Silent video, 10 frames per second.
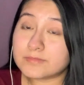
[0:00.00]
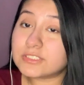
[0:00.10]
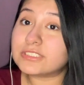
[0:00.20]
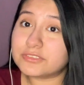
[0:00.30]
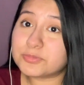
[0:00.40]

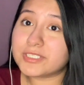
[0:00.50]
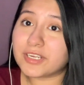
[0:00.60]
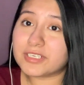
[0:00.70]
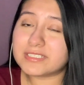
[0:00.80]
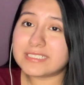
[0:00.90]
So it was pretty
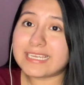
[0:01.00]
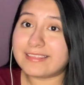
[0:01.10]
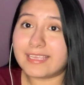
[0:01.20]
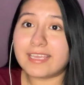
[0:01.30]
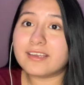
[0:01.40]
early,
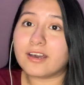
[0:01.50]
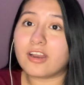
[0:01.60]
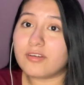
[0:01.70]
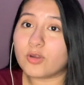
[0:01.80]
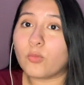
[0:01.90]
and they cut
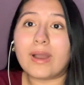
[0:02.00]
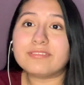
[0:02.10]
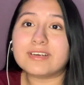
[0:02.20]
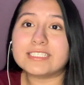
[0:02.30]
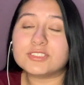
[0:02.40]
off our
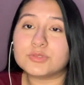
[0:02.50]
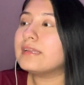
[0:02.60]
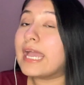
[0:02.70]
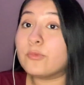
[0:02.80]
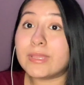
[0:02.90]
Wi-Fi
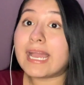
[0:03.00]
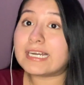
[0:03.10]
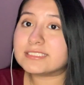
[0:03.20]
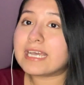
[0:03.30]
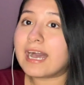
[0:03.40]
too, and we
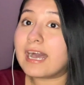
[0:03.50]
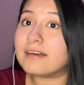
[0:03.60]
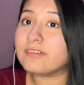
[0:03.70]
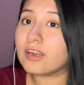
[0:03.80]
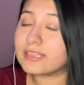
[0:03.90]
had to
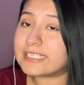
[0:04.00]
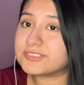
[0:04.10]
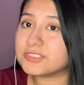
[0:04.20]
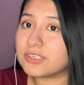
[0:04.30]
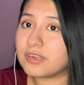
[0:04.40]
have our
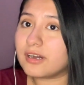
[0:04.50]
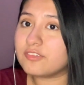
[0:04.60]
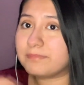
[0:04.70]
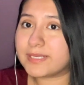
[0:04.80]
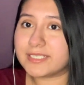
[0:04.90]
lights turned
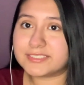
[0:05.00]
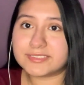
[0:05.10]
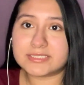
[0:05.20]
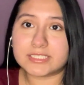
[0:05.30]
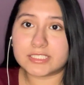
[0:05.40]
off
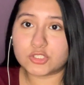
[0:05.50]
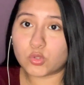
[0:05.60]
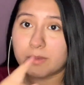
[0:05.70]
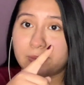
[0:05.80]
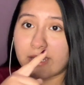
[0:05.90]
because the
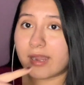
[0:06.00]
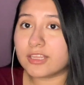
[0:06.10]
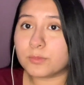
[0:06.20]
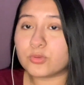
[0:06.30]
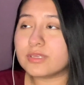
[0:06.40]
dorm parent
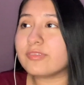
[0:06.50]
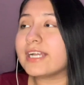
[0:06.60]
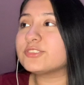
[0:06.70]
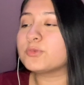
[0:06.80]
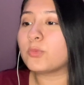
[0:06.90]
and the
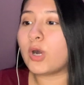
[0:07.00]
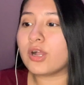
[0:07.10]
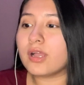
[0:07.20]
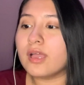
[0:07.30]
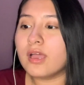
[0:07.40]
prefects would
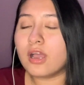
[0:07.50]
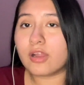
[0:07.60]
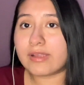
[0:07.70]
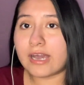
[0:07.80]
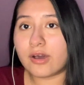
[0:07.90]
walk
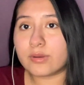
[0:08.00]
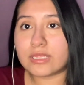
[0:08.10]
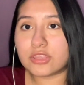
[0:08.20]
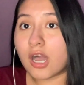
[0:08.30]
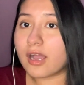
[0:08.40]
around
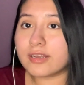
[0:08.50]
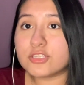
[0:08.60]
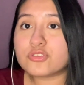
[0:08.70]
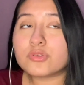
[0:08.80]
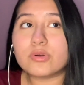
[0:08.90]
and knock on
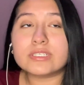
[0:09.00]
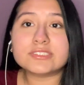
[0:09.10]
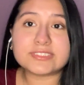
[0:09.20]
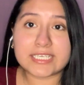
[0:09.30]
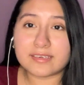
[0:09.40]
each door to
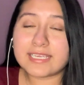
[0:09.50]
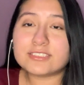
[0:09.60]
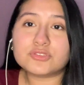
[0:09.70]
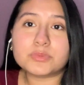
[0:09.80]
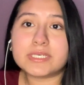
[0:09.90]
say
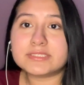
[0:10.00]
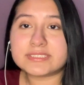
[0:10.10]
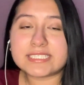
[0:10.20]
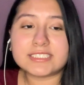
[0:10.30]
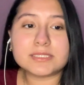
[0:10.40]
goodnight to us
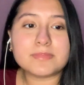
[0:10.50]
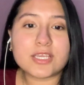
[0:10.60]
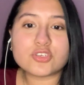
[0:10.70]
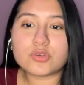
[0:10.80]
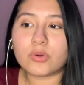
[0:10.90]
and to
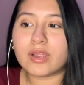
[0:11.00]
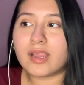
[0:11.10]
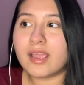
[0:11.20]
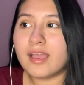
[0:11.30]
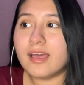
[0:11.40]
make
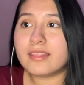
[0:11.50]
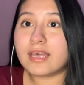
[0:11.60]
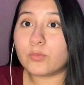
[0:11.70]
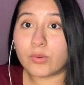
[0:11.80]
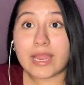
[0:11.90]
sure
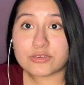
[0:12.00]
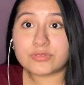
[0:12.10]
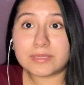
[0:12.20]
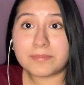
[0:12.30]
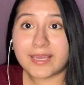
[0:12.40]
that we were
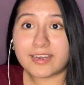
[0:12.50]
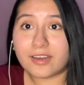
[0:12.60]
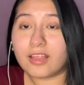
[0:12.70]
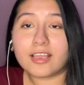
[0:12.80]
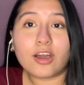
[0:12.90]
actually in bed and
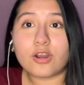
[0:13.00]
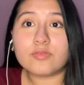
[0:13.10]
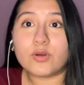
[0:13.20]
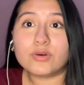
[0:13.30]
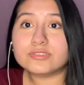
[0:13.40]
not like on our
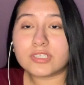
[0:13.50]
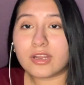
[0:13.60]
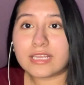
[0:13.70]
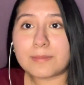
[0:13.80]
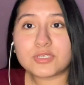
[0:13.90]
phones or
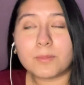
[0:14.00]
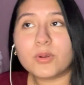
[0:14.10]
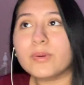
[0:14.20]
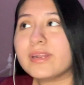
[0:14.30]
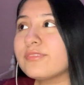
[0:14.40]
our laptop
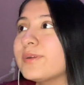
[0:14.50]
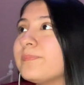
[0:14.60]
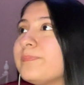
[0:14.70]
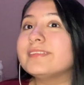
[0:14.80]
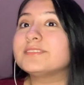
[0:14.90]
or whatever.
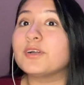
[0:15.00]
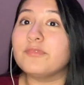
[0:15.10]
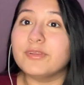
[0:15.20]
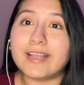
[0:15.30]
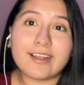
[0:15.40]
So if
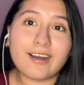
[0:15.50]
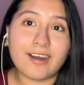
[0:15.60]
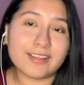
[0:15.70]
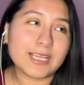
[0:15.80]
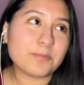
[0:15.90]
you get
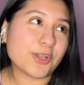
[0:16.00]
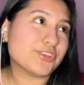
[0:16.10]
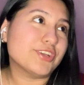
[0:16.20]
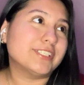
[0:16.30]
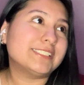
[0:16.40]
caught like
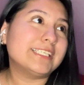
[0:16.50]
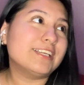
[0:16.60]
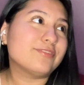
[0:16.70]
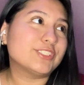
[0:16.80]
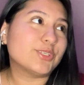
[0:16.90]
brushing your
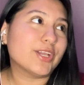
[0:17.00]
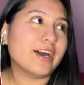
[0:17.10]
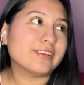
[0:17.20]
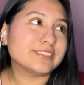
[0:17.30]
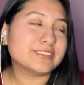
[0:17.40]
teeth or doing
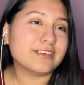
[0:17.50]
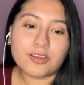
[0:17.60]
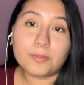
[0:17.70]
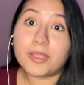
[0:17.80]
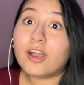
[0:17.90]
other stuff
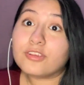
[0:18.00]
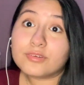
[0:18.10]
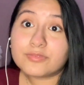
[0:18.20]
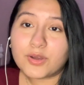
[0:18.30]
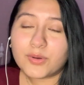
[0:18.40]
or being on your
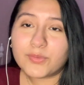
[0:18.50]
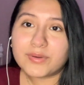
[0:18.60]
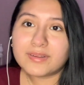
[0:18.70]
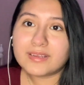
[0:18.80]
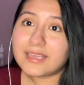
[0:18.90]

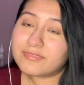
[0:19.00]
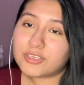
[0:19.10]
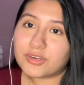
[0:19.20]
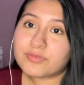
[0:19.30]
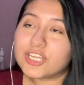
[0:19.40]
phone if
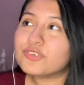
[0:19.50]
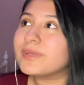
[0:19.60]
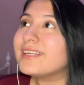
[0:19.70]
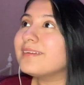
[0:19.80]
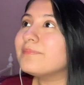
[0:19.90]
you're a
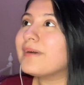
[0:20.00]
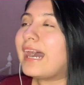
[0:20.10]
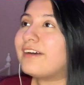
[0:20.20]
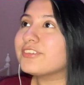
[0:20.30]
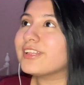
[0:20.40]
freshman
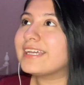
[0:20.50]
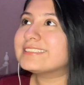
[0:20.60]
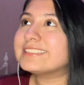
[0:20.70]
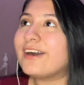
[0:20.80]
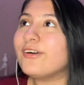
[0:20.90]
after
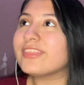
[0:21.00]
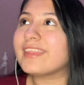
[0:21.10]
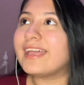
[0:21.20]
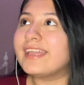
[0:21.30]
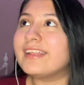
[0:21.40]
lights out,
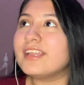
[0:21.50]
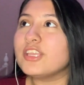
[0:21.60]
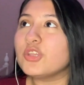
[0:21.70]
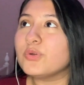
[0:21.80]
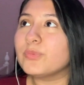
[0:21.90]
then
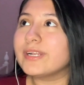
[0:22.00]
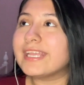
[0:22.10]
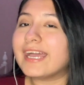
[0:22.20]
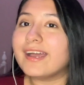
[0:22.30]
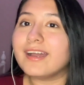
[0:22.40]
you would
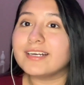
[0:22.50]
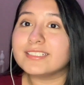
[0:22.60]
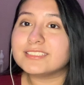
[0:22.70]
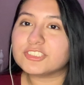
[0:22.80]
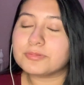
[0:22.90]
get
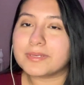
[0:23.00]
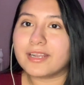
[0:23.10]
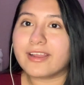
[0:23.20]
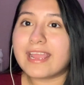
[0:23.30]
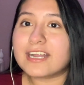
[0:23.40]
a
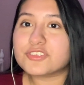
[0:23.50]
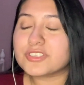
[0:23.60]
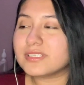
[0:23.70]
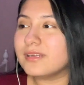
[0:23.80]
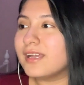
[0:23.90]
disciplinary
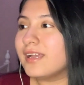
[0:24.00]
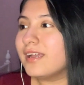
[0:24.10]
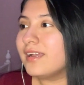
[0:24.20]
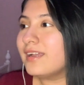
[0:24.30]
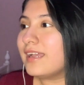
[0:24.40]
action,
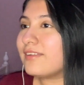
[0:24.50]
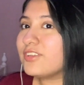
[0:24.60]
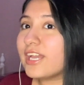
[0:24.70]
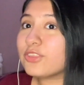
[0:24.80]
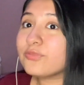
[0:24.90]
and if you
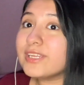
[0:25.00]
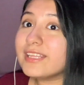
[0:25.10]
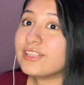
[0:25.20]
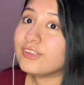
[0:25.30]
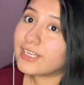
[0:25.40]
get three,
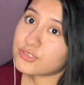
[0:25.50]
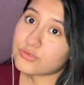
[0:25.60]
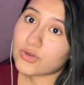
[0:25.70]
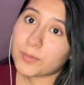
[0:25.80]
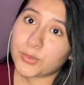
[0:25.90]
then you get into
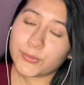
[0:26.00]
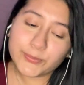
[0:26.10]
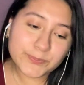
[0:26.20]
trouble.